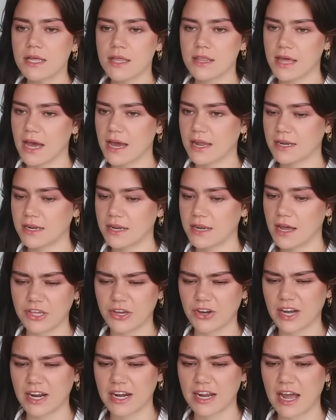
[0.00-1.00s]
then
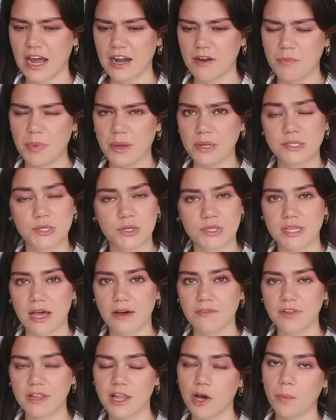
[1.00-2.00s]
you're gonna kind of build
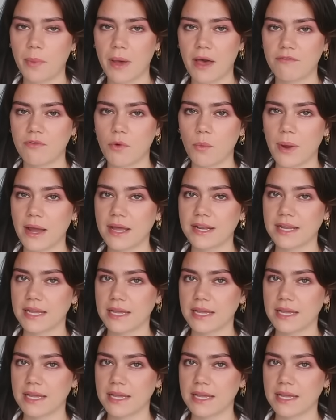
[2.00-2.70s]
yourself a little bit of a weird